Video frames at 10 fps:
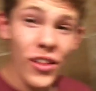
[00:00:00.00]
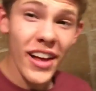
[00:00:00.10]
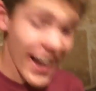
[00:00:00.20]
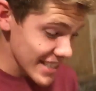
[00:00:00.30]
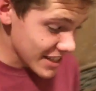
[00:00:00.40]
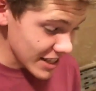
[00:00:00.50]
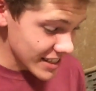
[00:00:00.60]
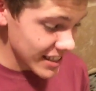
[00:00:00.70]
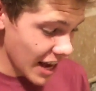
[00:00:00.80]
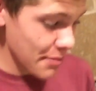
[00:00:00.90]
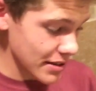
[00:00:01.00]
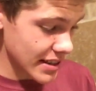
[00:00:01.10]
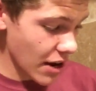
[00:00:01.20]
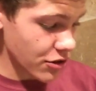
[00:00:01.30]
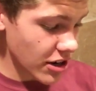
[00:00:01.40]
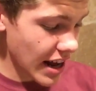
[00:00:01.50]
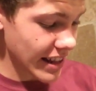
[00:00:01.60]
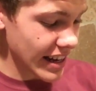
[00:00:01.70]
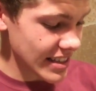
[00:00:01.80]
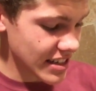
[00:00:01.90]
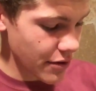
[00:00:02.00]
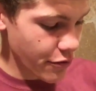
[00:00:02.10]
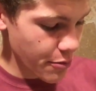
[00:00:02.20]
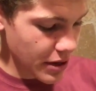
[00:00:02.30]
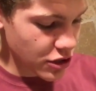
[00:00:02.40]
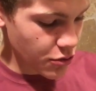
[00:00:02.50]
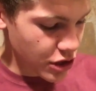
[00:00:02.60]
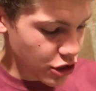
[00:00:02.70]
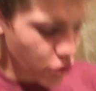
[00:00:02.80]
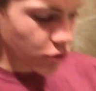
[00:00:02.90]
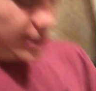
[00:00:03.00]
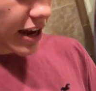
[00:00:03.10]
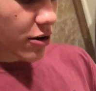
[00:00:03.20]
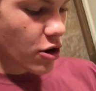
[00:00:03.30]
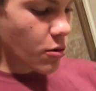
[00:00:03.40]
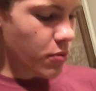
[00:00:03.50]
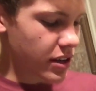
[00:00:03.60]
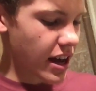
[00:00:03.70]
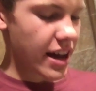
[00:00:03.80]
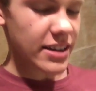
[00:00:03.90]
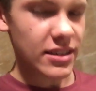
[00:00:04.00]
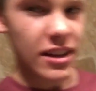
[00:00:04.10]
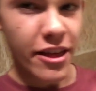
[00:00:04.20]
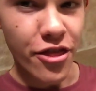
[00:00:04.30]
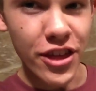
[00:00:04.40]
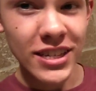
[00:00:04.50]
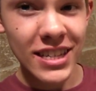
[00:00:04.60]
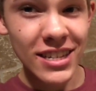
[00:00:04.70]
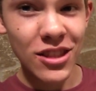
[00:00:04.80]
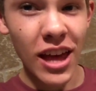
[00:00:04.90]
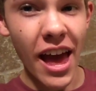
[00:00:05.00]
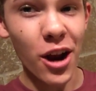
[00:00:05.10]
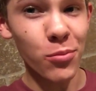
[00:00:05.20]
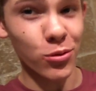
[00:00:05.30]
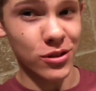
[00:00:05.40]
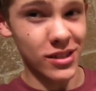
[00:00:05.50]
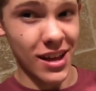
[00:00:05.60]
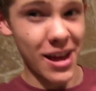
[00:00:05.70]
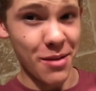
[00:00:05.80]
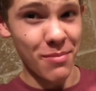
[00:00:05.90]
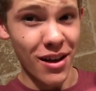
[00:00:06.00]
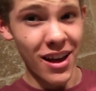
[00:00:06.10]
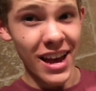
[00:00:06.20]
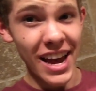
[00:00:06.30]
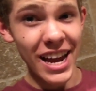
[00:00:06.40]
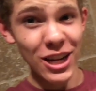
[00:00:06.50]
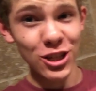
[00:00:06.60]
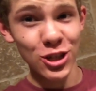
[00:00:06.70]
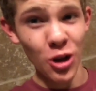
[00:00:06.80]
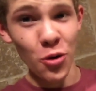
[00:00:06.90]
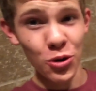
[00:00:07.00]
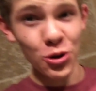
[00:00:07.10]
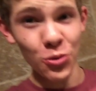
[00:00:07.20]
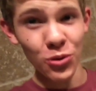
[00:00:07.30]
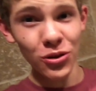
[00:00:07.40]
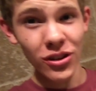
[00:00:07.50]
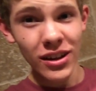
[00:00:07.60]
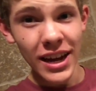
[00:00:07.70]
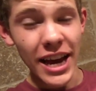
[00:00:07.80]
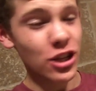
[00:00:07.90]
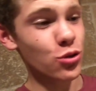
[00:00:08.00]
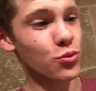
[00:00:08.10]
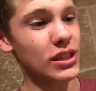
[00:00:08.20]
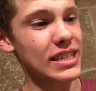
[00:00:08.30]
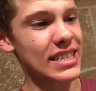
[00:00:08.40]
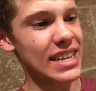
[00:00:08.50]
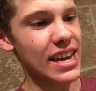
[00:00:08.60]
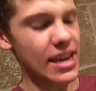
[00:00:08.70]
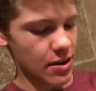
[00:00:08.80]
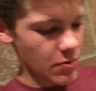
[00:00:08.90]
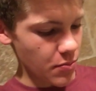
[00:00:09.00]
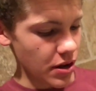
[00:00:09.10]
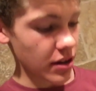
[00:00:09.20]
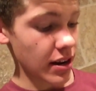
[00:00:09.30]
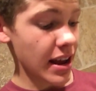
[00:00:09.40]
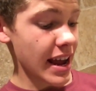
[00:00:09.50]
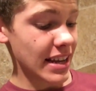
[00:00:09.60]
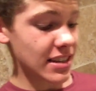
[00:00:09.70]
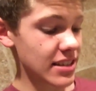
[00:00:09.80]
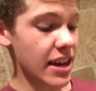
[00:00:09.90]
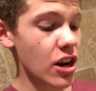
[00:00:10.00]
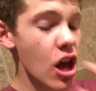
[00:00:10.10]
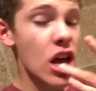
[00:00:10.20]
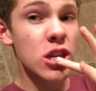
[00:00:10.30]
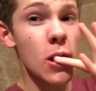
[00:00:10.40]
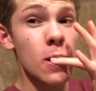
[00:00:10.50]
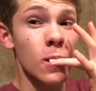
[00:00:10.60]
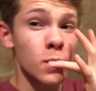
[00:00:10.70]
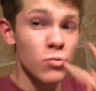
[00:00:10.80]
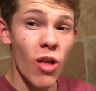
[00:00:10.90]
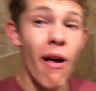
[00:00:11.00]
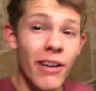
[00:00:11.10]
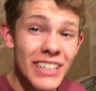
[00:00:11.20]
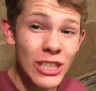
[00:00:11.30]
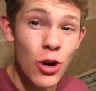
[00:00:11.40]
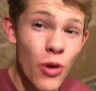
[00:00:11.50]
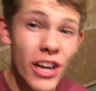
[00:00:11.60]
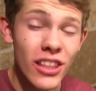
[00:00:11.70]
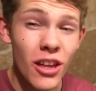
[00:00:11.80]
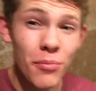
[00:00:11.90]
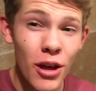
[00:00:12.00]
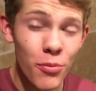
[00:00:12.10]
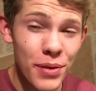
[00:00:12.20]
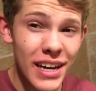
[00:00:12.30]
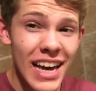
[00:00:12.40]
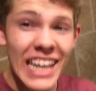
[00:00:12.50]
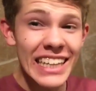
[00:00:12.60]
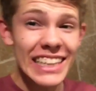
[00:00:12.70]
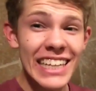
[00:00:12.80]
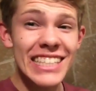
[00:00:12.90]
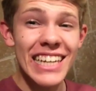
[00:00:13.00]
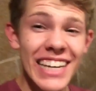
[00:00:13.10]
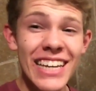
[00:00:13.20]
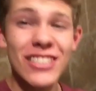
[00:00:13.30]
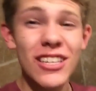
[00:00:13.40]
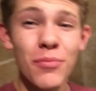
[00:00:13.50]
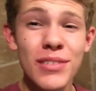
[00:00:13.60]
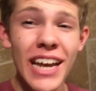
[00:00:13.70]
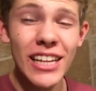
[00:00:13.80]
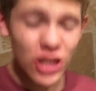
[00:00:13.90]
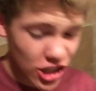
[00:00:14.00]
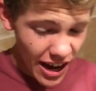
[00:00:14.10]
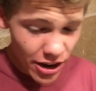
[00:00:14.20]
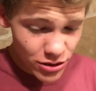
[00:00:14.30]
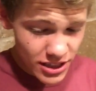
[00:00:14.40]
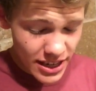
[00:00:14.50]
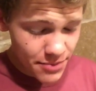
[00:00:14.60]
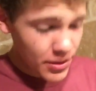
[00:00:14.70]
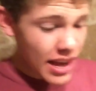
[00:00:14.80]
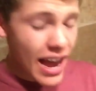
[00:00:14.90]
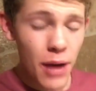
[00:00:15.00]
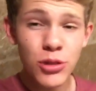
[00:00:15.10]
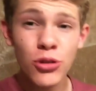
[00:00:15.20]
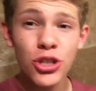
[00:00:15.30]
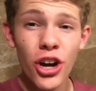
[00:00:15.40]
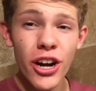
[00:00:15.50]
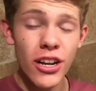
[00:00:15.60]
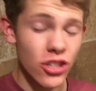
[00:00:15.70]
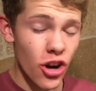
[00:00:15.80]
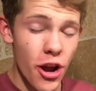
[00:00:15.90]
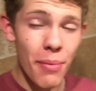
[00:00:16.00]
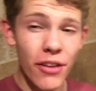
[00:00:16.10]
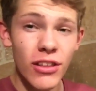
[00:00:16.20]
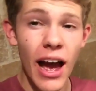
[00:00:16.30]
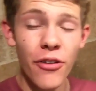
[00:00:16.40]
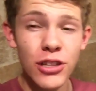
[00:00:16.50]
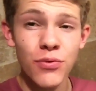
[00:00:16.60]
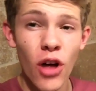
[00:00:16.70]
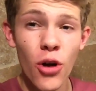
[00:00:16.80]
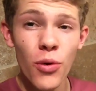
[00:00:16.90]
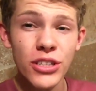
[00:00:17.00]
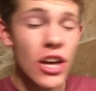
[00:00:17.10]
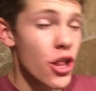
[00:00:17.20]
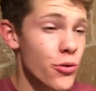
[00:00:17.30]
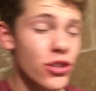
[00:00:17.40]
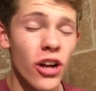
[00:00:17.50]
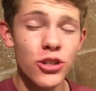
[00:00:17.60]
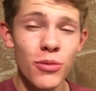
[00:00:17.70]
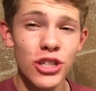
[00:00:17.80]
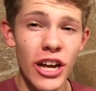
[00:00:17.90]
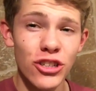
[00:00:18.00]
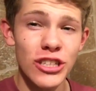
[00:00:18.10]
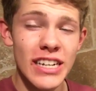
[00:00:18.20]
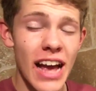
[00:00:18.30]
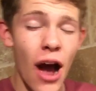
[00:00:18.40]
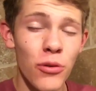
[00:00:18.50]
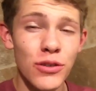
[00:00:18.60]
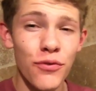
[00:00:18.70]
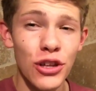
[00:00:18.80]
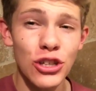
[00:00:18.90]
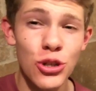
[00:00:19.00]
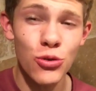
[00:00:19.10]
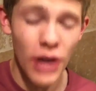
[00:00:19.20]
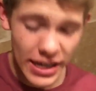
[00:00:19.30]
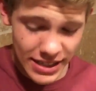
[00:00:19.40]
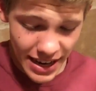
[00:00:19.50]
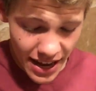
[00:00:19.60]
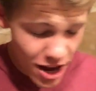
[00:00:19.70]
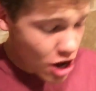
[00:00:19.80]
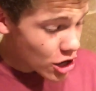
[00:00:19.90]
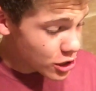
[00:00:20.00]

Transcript: Well guys, the slime is now done. I let it sit for a bit so it could cool down. But guys, this is the edible slime. It is so cool. It's just really sticky, but it's insane. So I'll get a quick thumbnail pick. Let's get some daily shoutouts in. And I'm so sorry, sorry about how this vlog was. There was not too much energy in it. I wasn't feeling too great today.